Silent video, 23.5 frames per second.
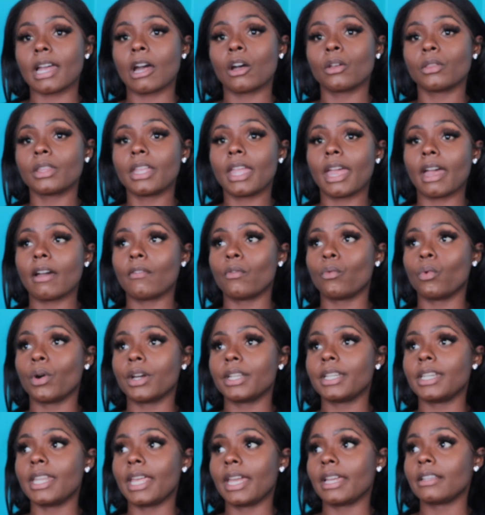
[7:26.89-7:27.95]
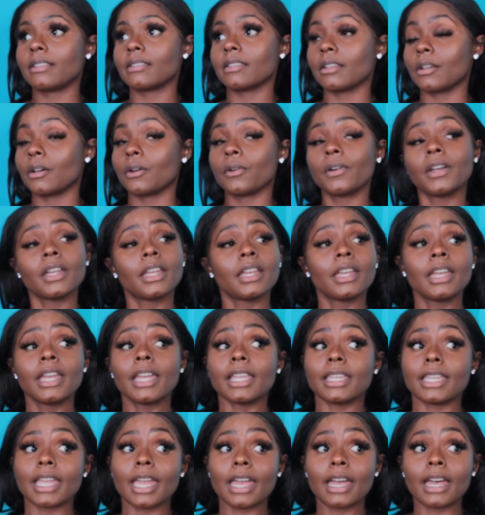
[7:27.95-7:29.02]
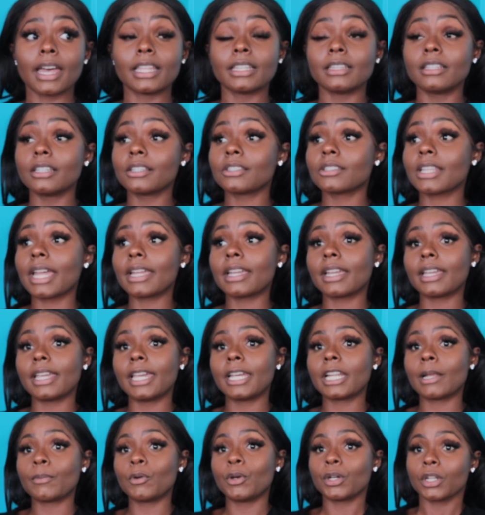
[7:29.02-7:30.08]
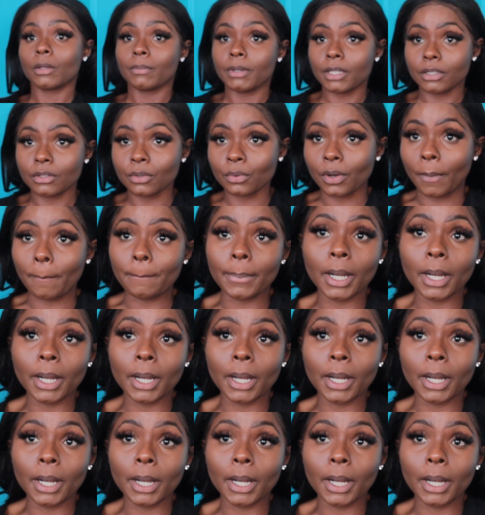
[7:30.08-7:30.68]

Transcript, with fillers: I only have one day. So yeah, it looks like again, I'm gonna be doing